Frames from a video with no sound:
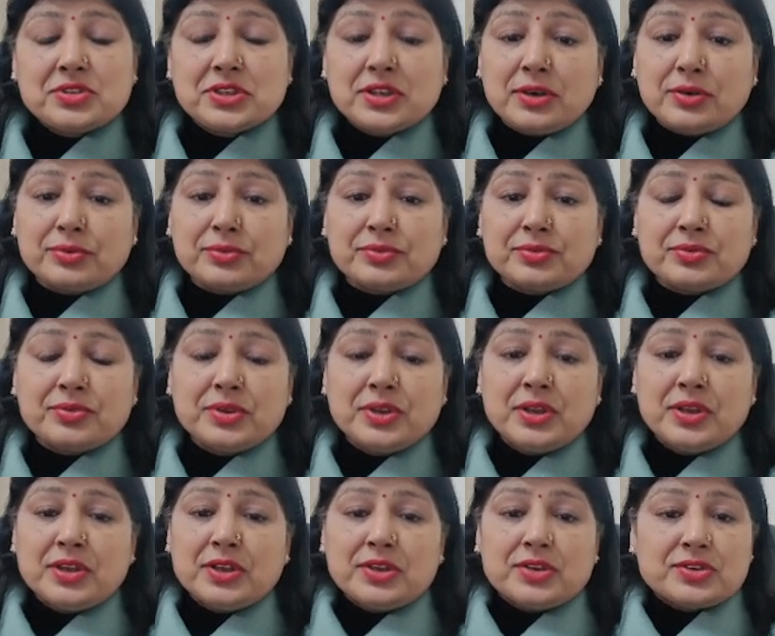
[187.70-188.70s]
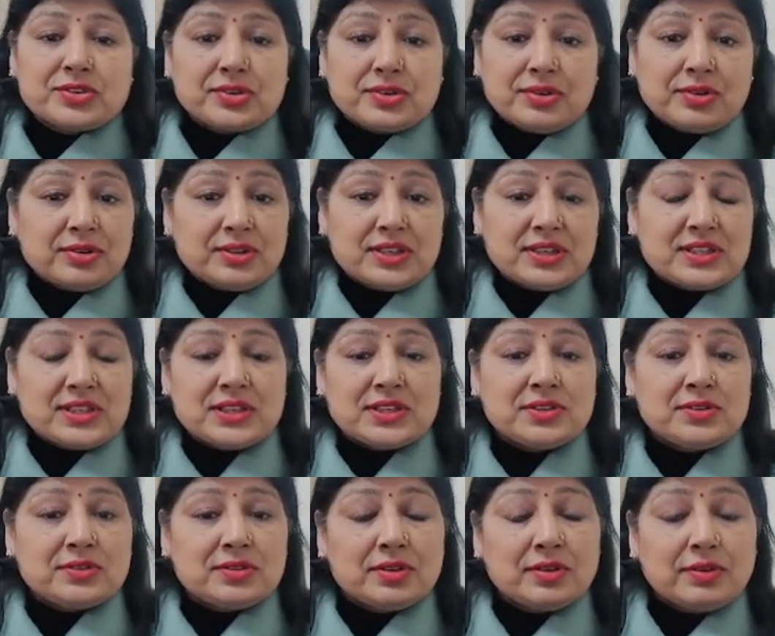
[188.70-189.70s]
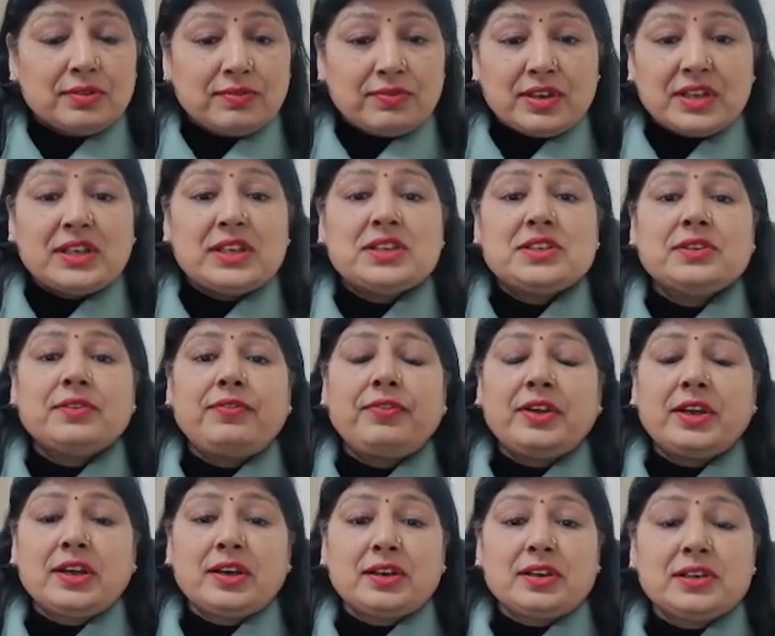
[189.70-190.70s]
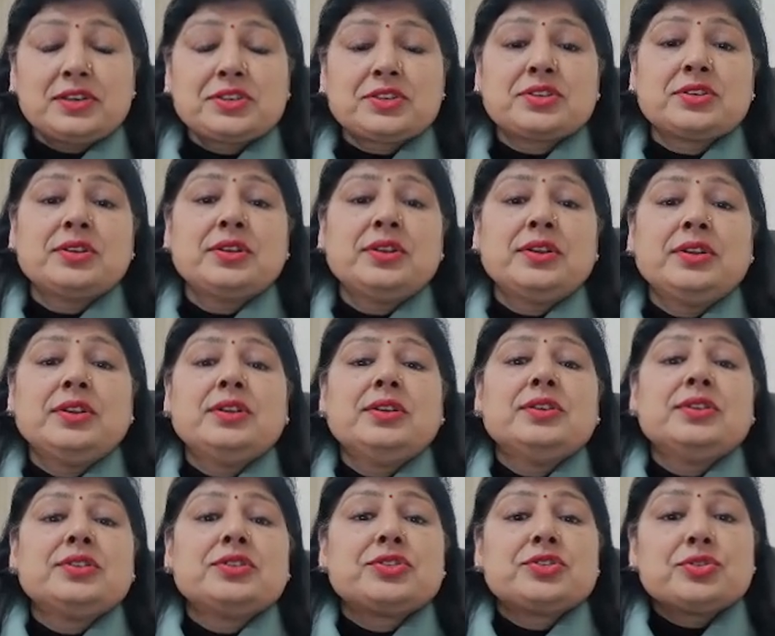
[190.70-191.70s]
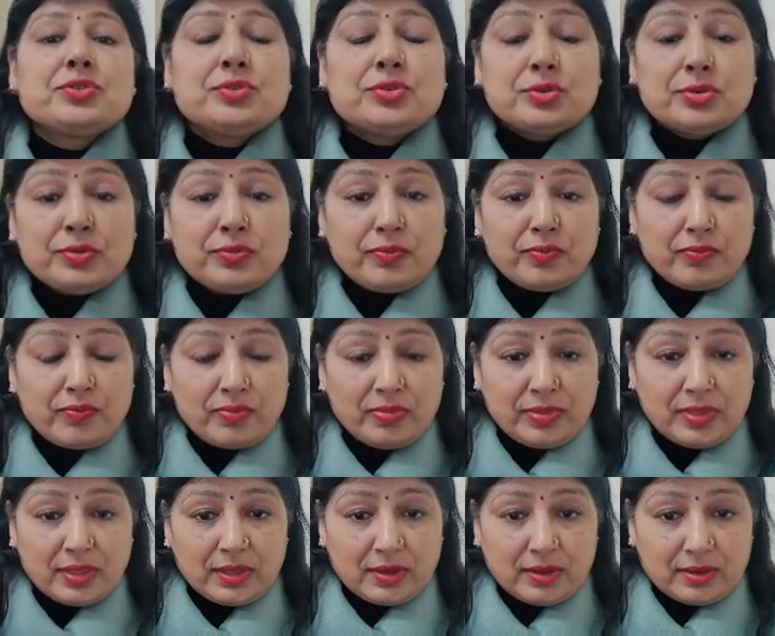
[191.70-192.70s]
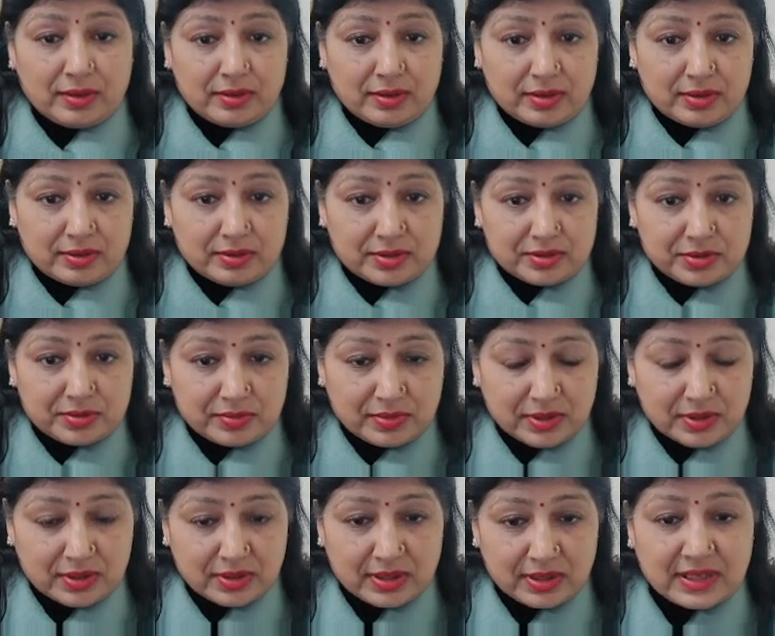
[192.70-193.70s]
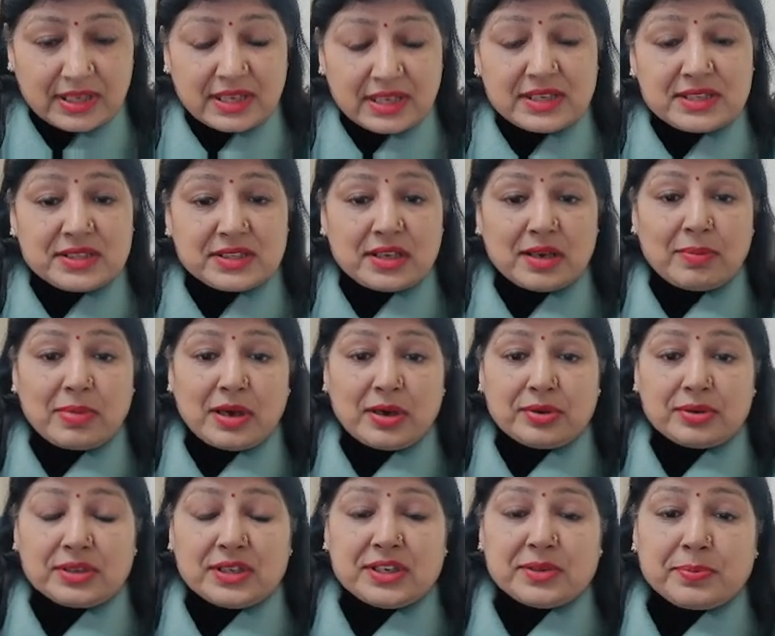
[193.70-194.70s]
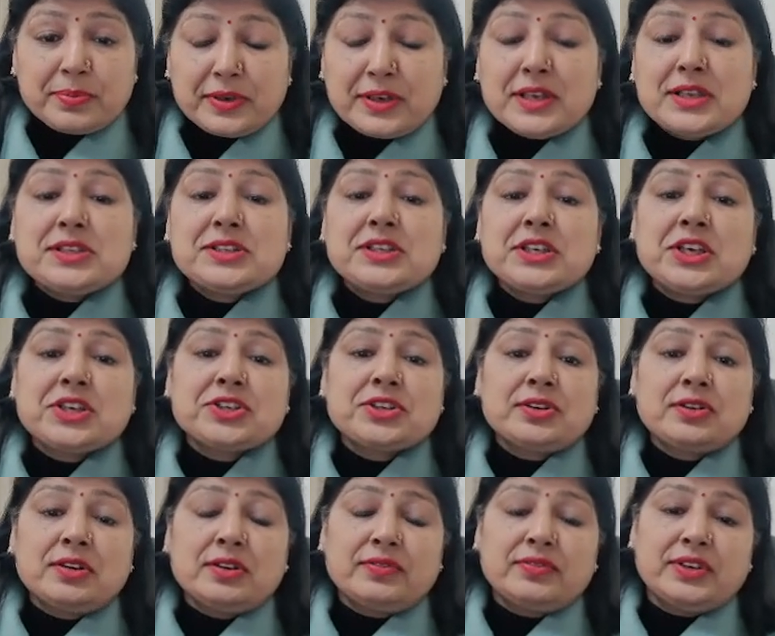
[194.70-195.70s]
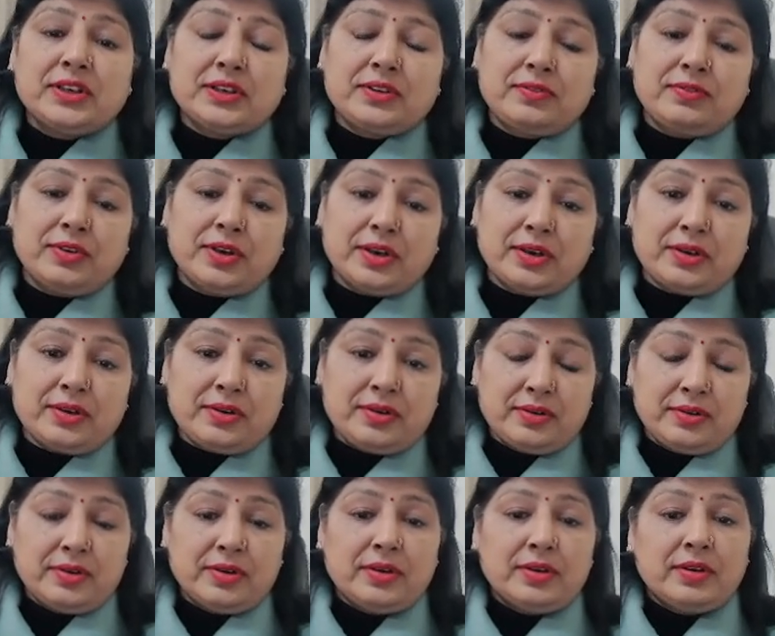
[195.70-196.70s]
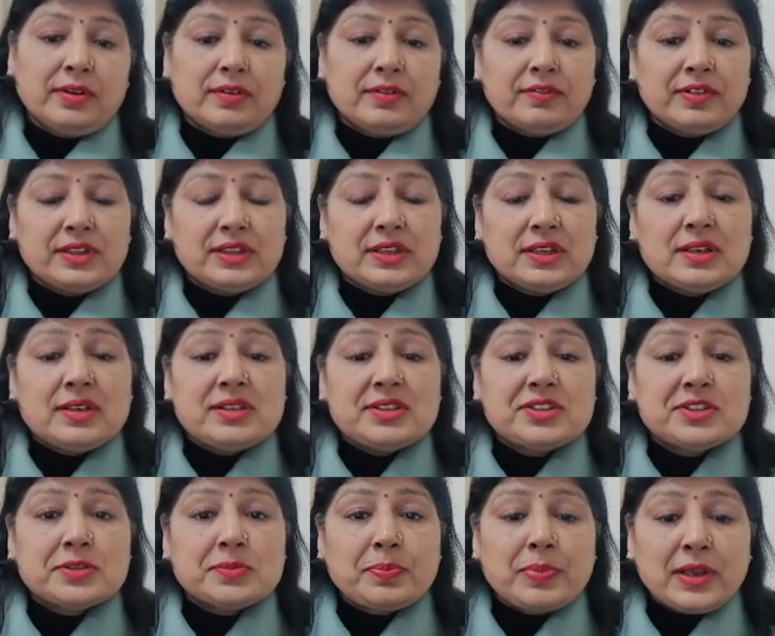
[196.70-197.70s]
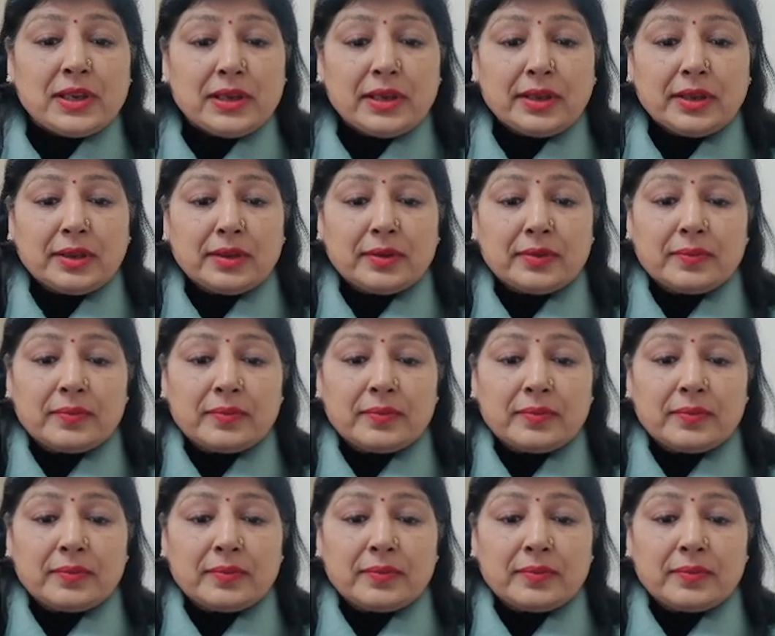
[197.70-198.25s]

sound. So this is very difficult to guess about the pronunciation of that word with the spelling.